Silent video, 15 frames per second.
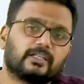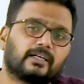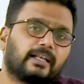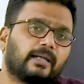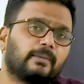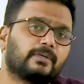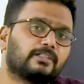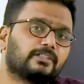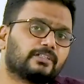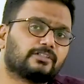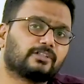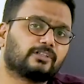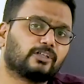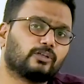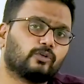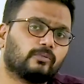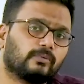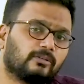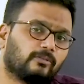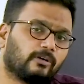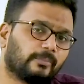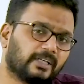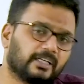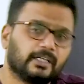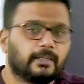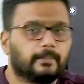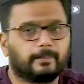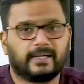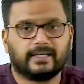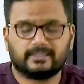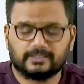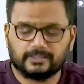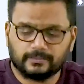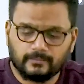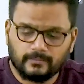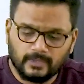the climate change and the global warming impacts.